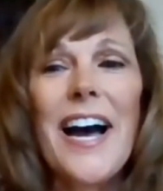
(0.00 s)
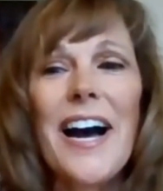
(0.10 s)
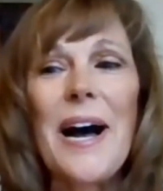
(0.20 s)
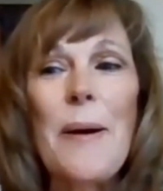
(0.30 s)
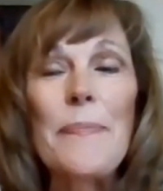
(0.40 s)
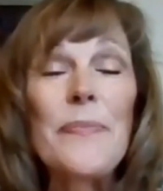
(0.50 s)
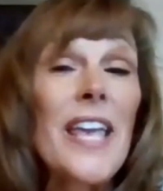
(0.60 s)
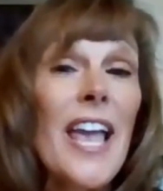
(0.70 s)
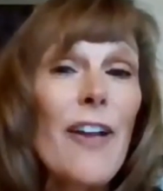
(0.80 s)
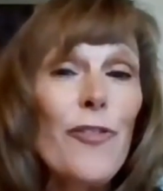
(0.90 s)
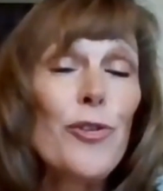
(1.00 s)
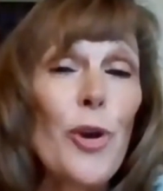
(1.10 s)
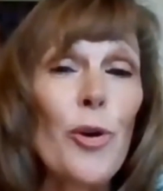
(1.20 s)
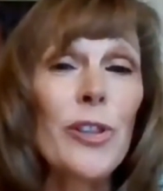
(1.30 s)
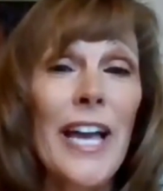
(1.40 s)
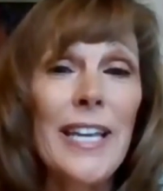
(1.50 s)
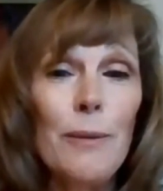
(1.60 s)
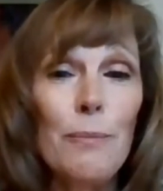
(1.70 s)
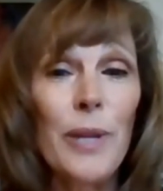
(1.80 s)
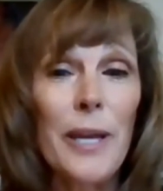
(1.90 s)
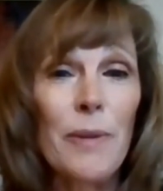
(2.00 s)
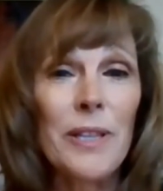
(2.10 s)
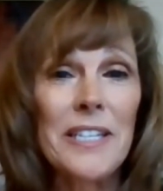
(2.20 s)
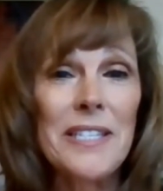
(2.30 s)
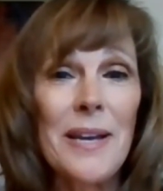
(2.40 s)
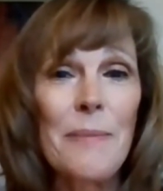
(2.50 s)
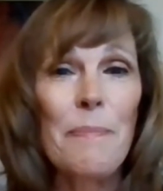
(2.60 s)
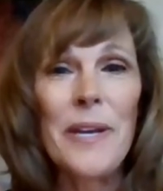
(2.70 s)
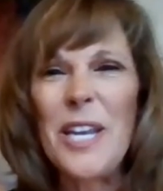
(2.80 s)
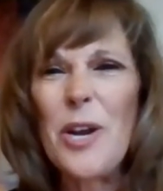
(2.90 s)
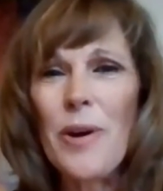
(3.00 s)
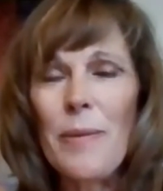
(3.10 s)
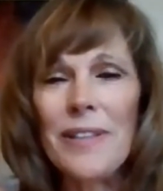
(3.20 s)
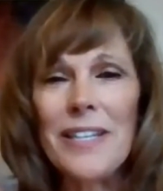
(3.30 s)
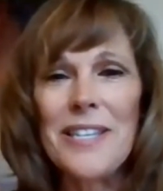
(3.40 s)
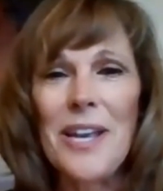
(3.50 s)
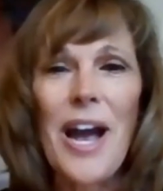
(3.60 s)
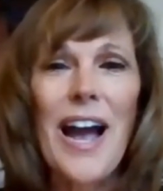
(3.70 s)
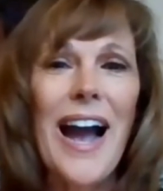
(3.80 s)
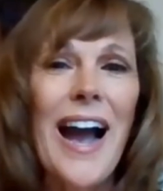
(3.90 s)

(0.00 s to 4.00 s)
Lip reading: If you don't like it, blame Melissa. But you know what, Melissa?